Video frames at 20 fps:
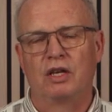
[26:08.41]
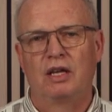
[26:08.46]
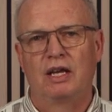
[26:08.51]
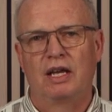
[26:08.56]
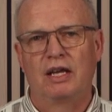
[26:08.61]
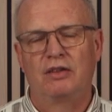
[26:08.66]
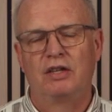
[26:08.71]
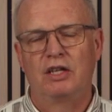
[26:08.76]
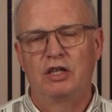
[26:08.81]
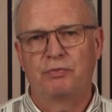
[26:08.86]

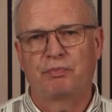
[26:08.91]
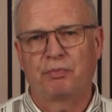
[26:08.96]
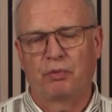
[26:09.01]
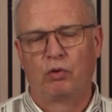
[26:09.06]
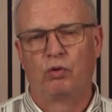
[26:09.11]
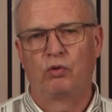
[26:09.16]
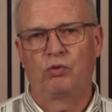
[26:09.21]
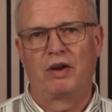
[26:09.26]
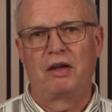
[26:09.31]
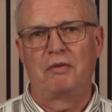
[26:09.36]
in this
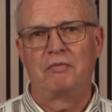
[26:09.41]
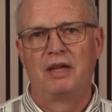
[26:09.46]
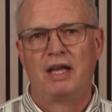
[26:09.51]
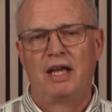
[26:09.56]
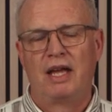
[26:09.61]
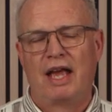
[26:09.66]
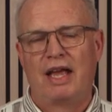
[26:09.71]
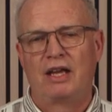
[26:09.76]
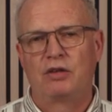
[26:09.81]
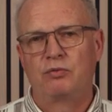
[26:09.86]
program
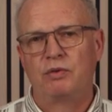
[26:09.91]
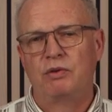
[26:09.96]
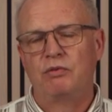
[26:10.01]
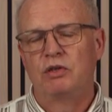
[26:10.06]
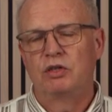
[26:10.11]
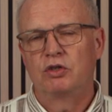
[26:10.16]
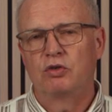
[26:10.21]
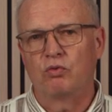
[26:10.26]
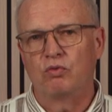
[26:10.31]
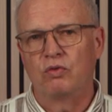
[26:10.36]
as we
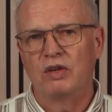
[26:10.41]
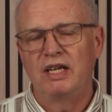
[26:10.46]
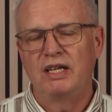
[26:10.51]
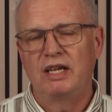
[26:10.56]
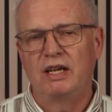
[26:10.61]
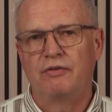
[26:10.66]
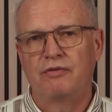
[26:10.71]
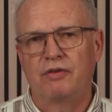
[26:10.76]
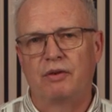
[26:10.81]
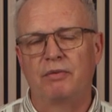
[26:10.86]
was
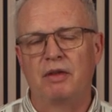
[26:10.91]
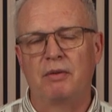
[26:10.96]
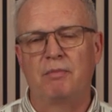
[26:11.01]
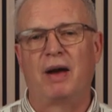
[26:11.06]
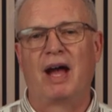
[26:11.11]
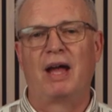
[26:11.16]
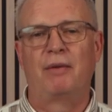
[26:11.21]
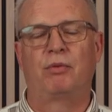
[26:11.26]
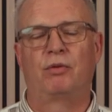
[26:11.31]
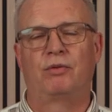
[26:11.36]
reading from the
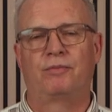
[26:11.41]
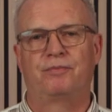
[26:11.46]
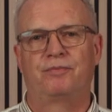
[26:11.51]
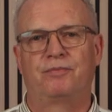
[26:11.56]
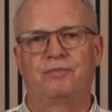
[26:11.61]
Bible.